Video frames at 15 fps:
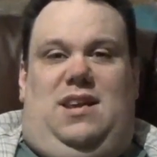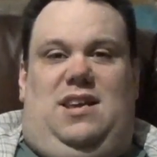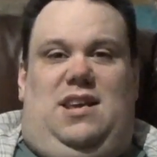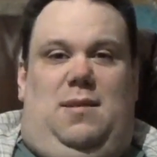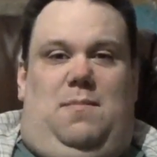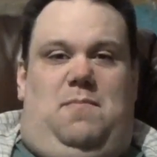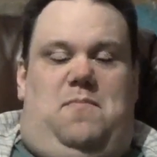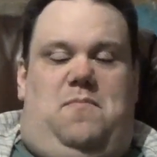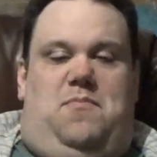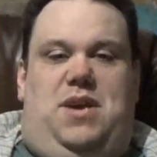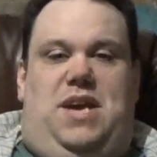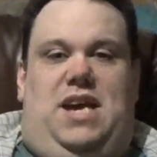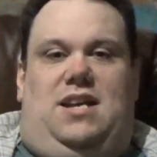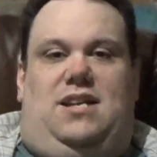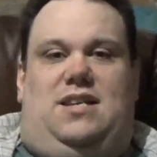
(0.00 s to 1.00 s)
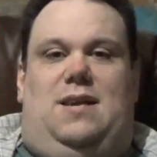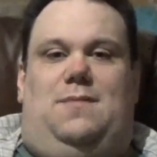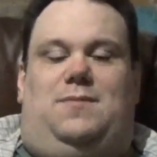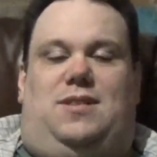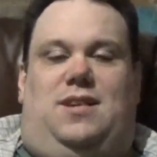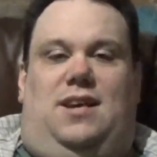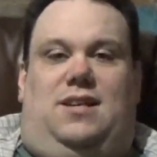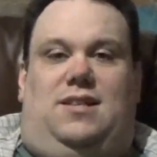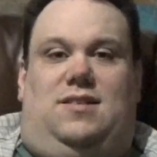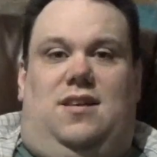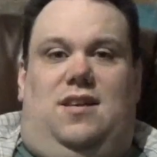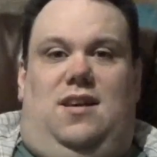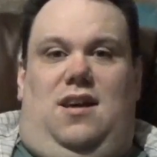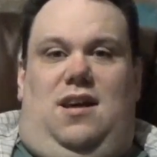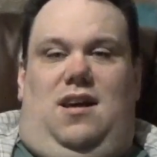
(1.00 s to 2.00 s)
He hit a big deep six
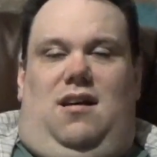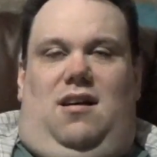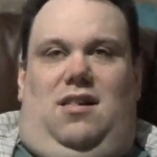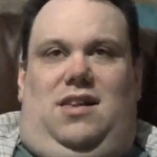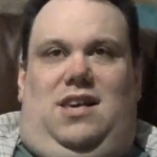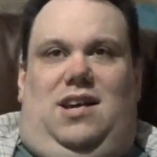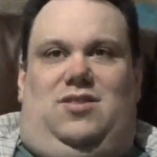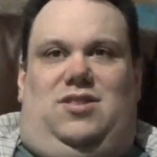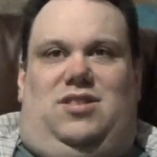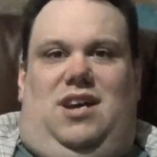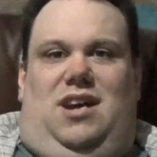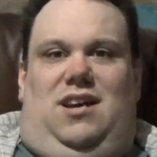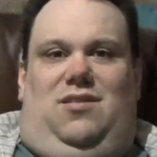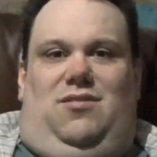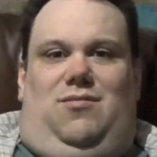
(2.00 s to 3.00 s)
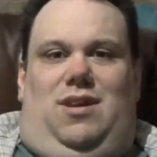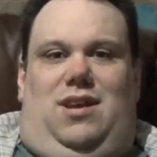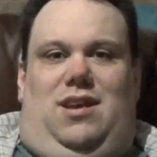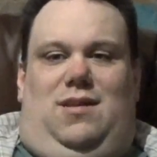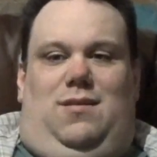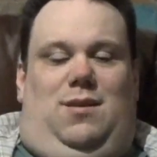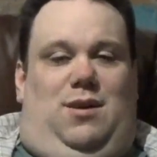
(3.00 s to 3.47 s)
on the outside of the ring,